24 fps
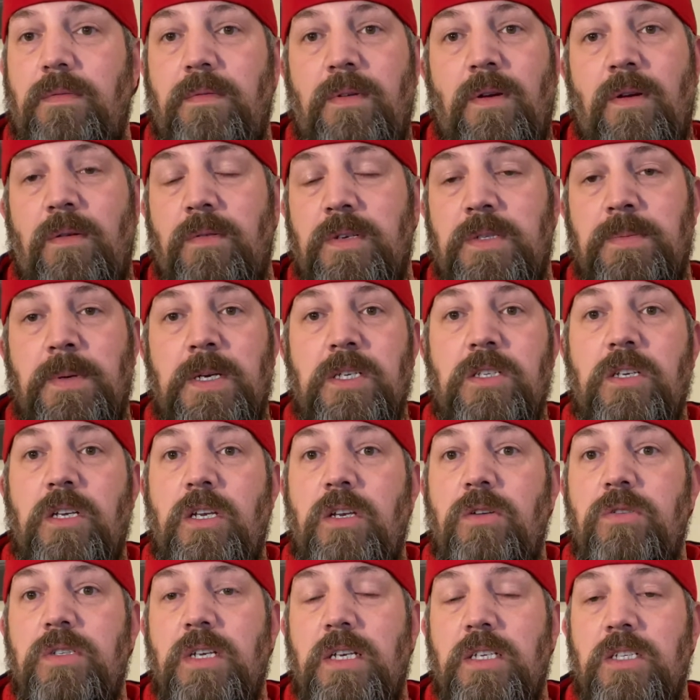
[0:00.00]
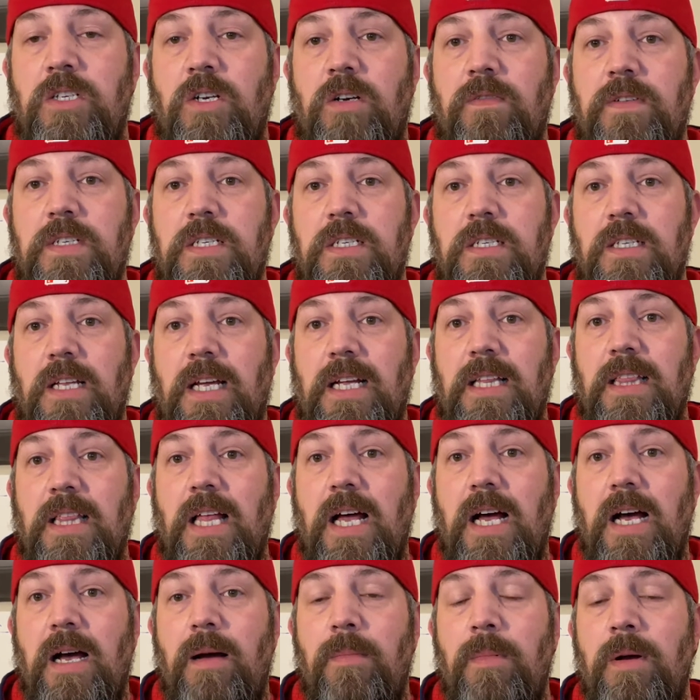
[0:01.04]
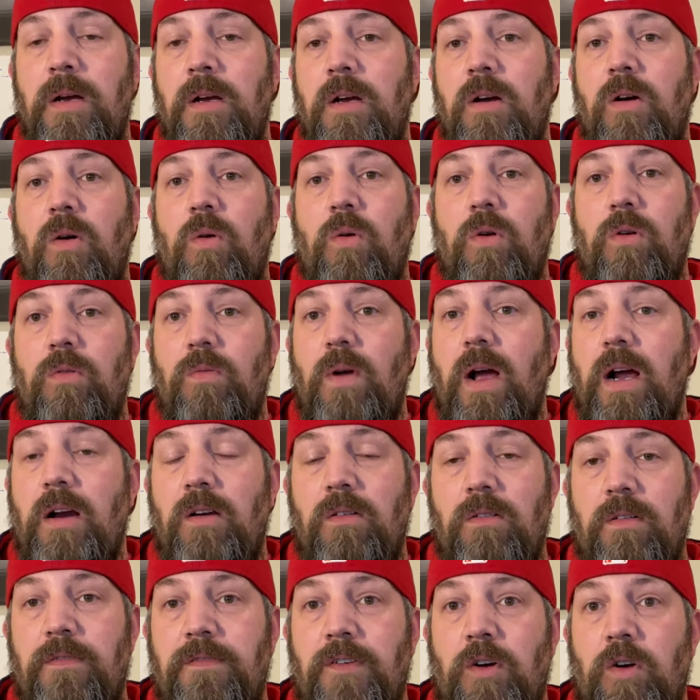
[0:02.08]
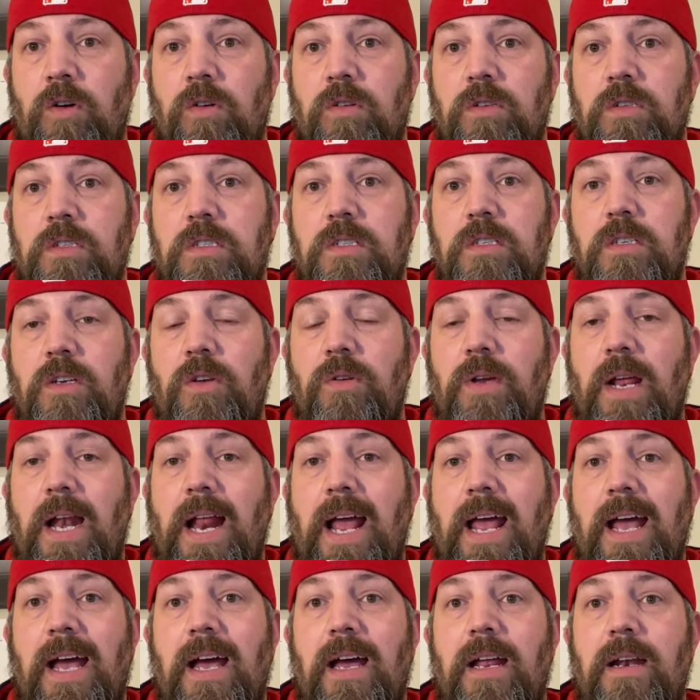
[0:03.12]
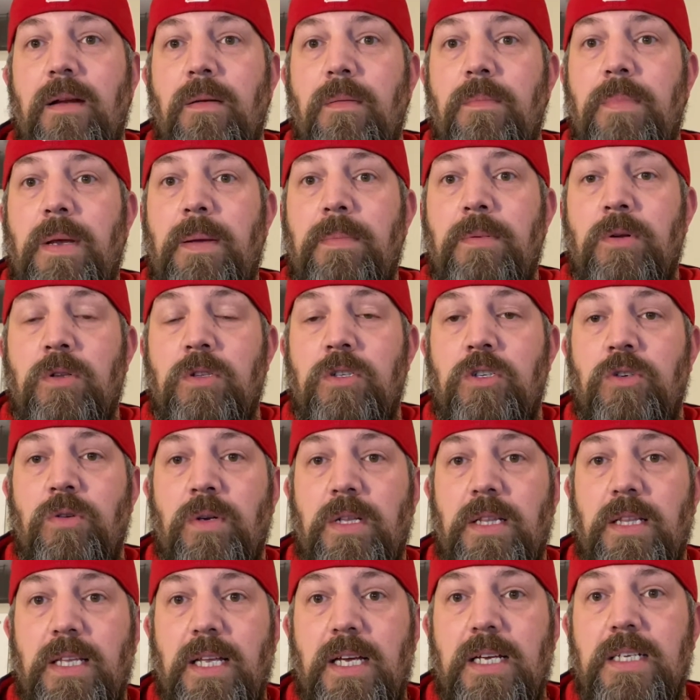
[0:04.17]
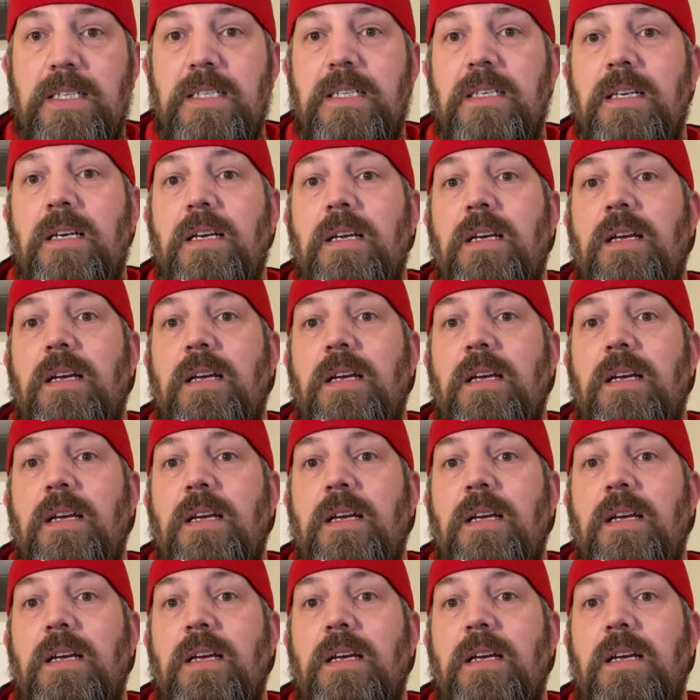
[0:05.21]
Especially using services like Lob or Rocket Referrals, you can add people to a list